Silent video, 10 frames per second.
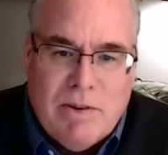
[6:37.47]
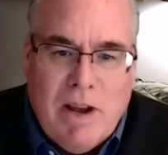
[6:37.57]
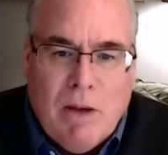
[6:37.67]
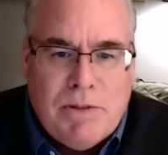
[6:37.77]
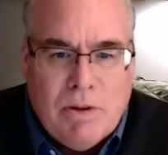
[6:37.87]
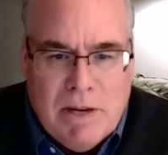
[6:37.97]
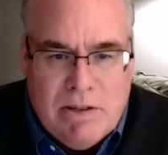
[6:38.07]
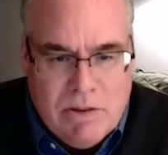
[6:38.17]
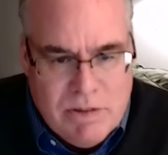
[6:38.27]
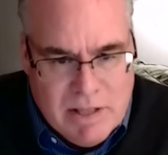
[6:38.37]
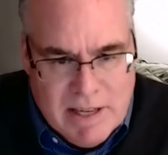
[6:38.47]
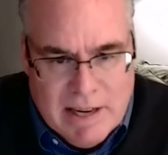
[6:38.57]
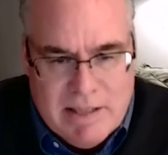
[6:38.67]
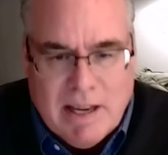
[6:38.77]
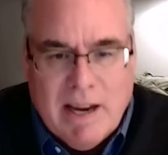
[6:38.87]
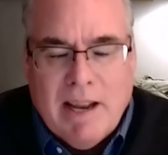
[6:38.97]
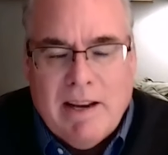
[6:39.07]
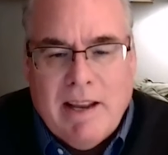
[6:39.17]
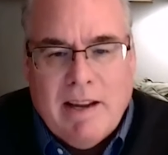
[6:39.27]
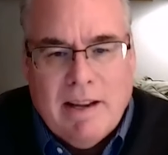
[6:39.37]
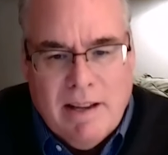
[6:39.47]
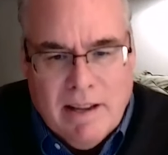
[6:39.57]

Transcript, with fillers: So it helps to reduce the anxiety,